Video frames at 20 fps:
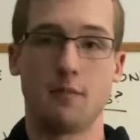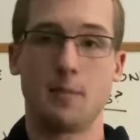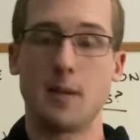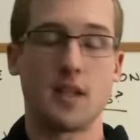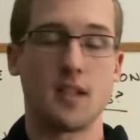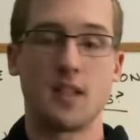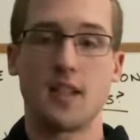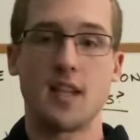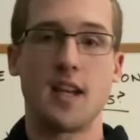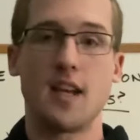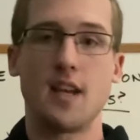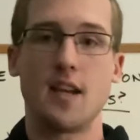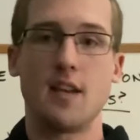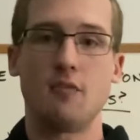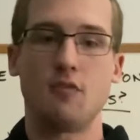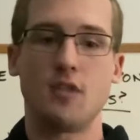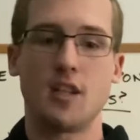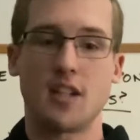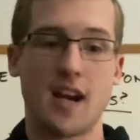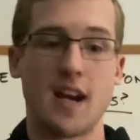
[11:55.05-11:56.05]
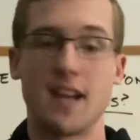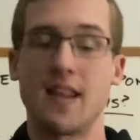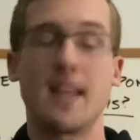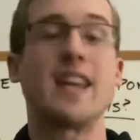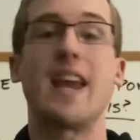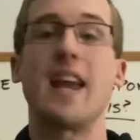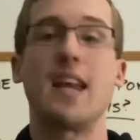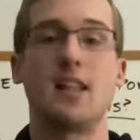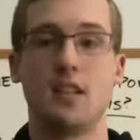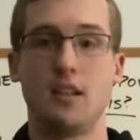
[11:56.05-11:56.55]
because they decided they
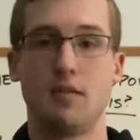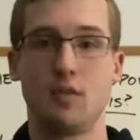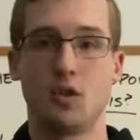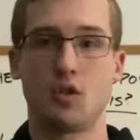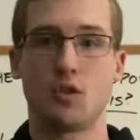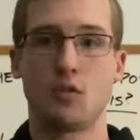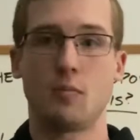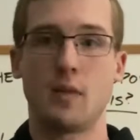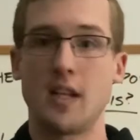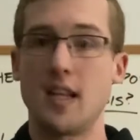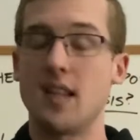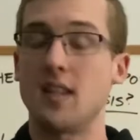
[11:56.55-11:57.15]
can't live in Germany,